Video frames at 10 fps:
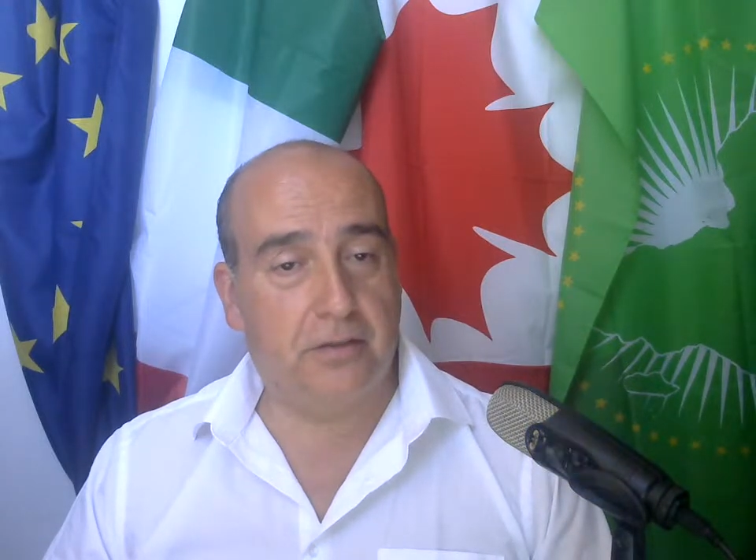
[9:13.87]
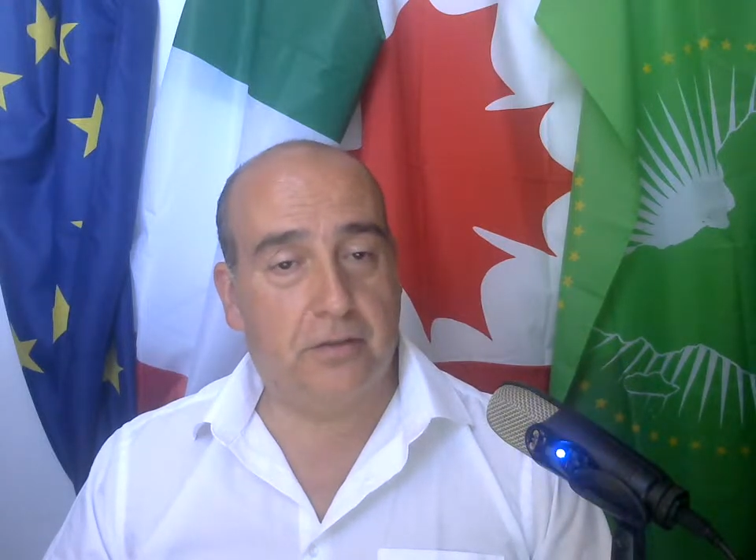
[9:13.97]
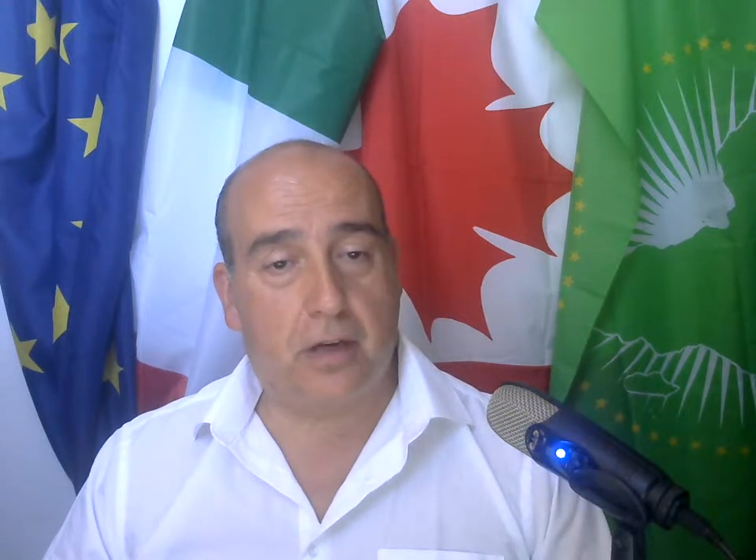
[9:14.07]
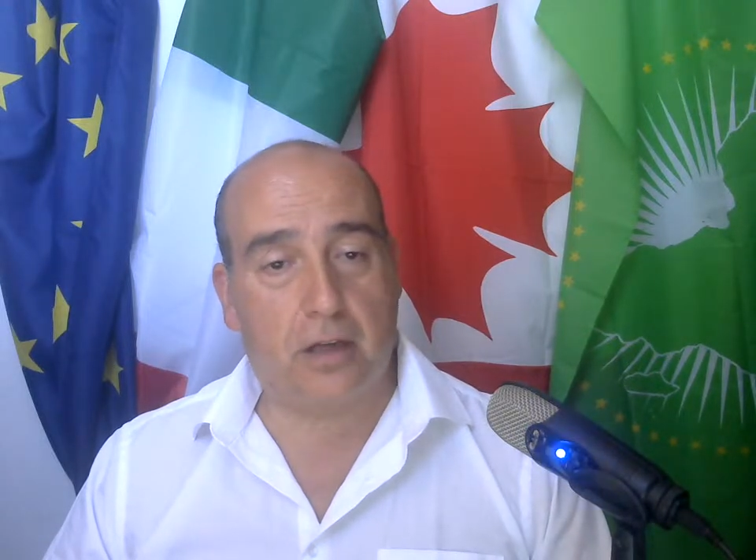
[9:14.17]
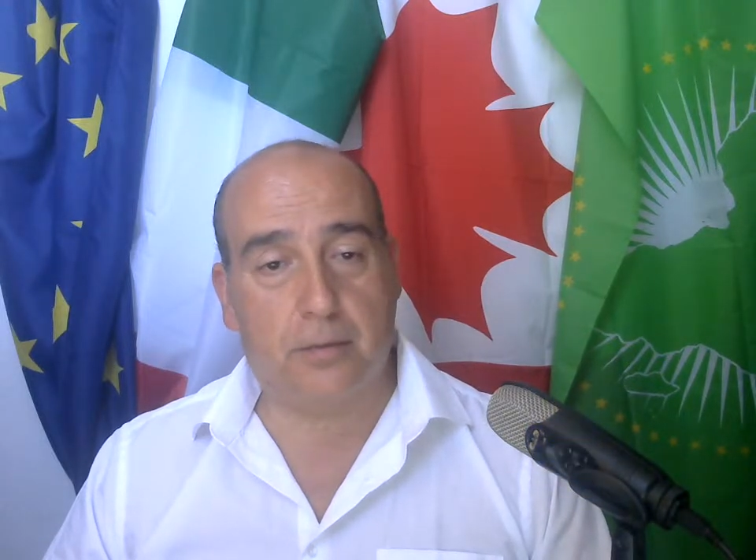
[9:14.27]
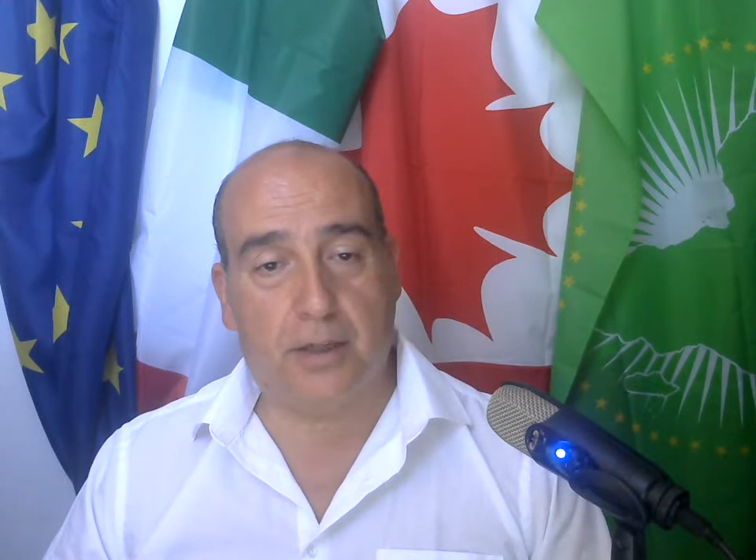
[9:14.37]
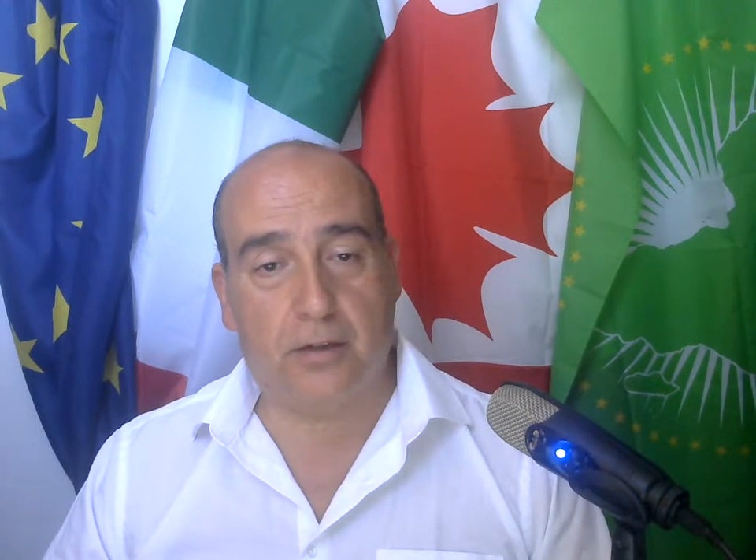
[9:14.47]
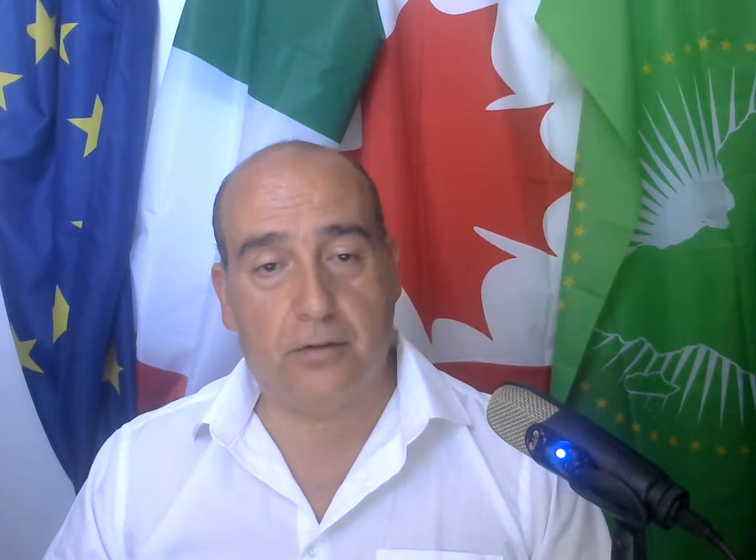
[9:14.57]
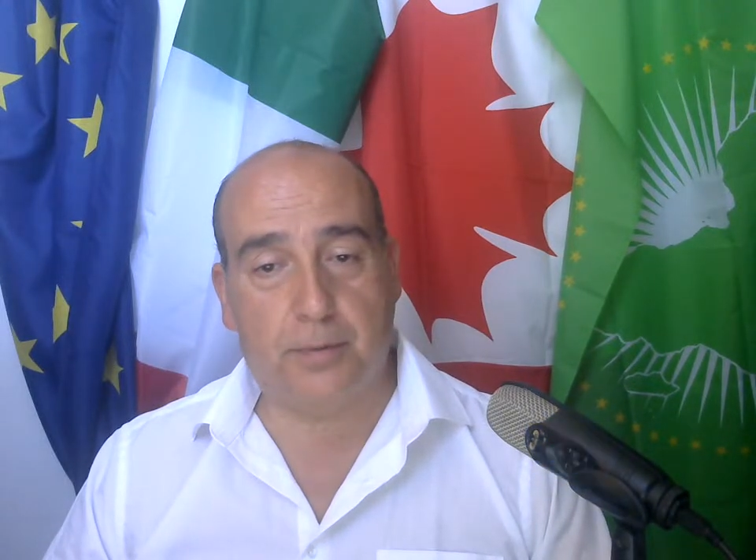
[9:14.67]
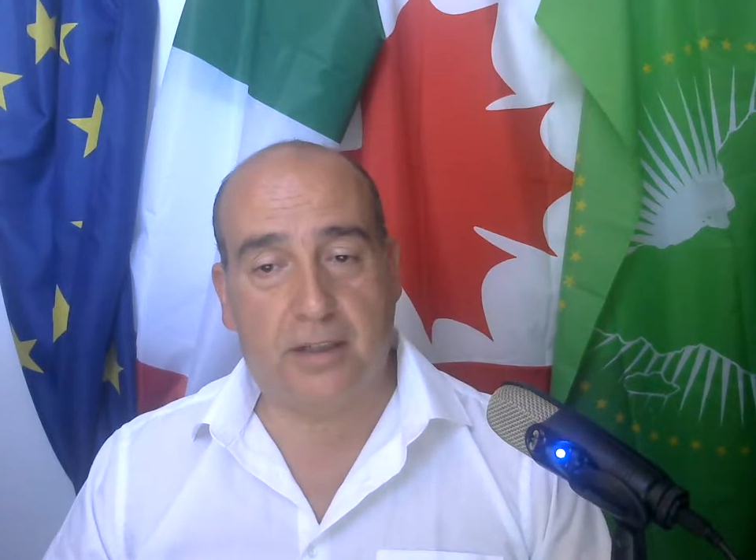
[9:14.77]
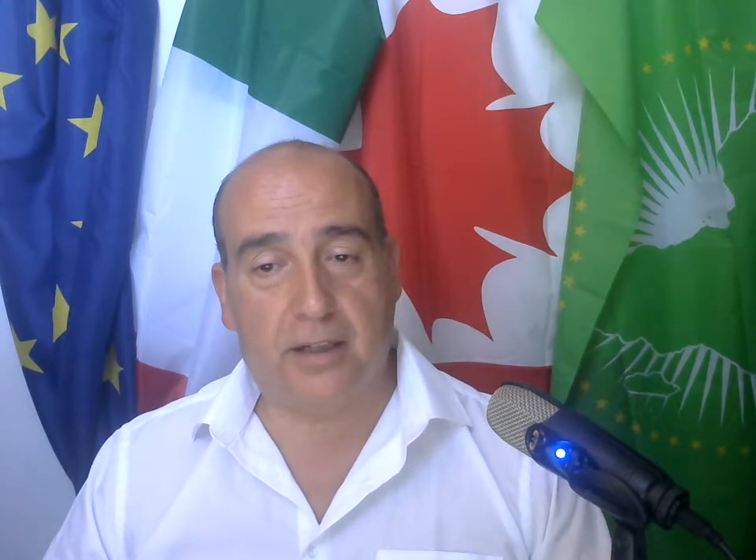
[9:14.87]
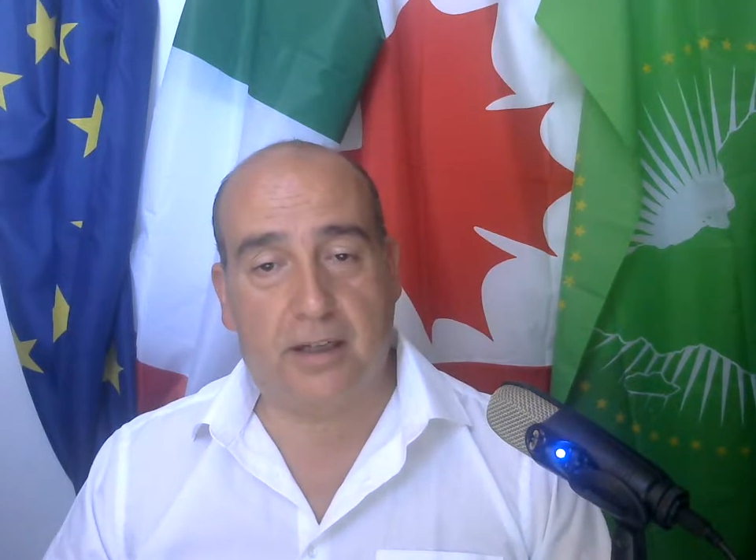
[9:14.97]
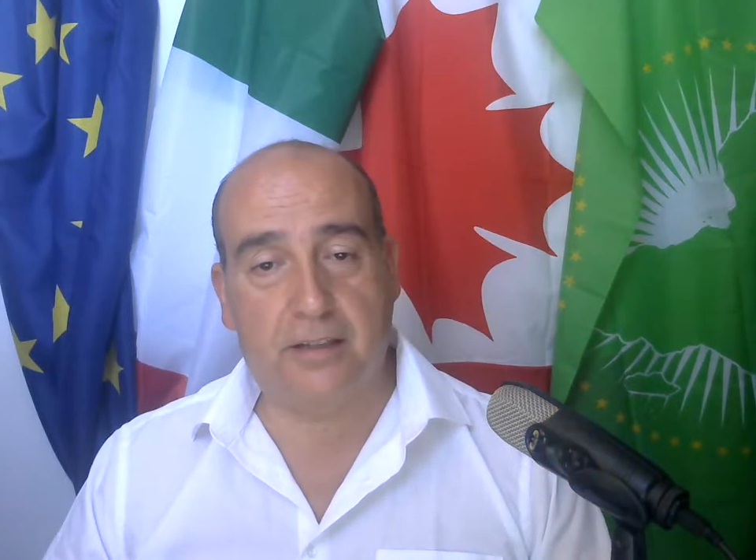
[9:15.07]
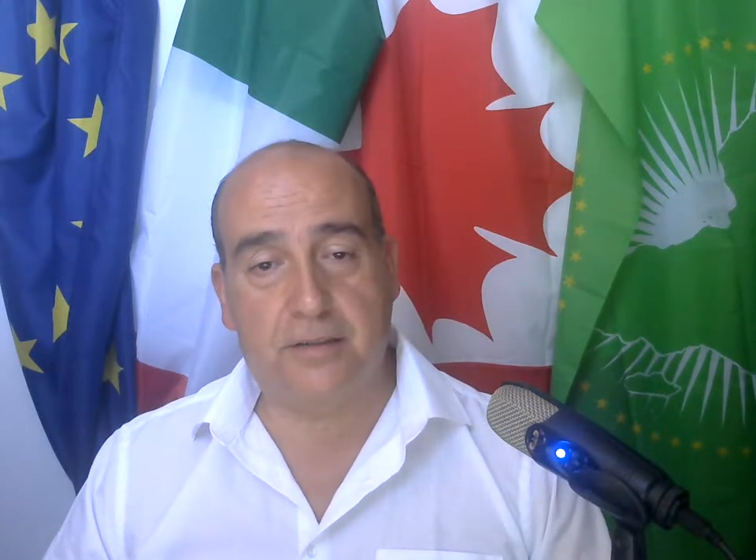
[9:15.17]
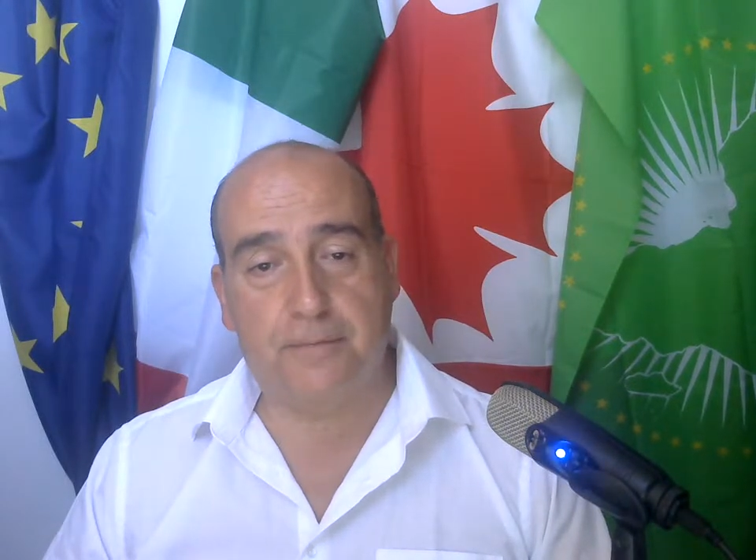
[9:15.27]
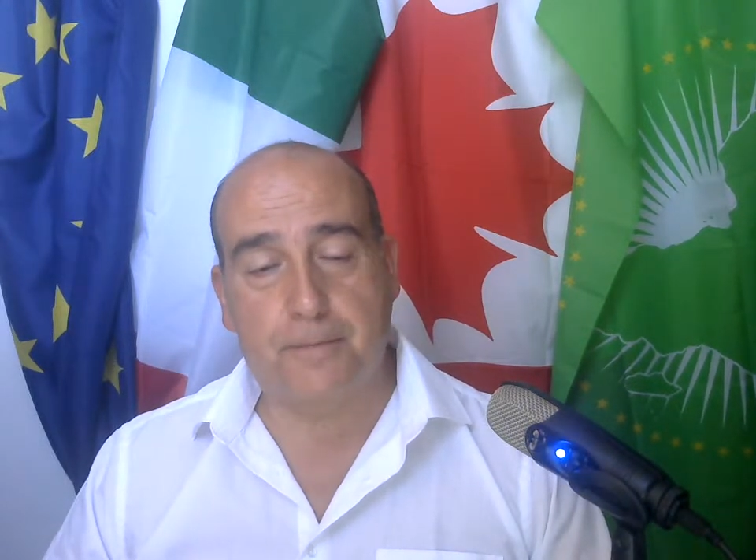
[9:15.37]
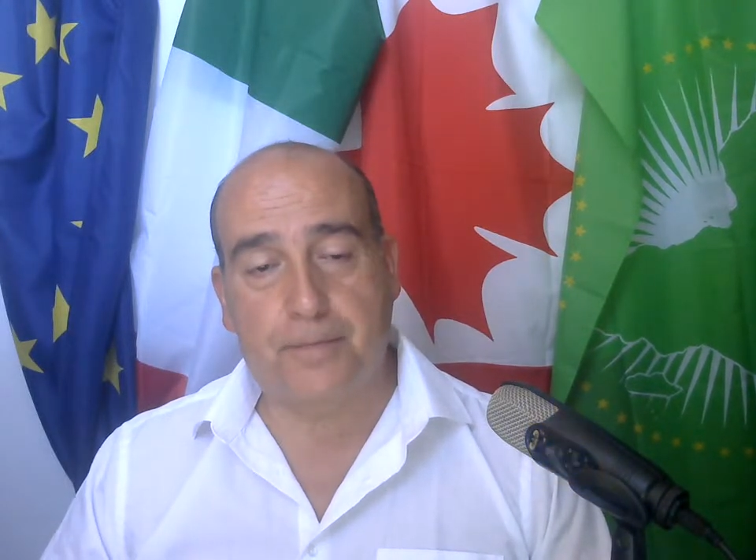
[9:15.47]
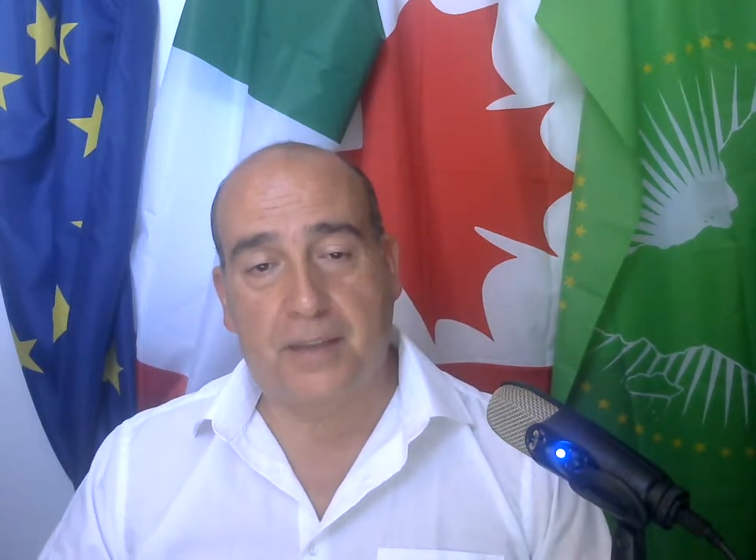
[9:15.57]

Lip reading: to talk about because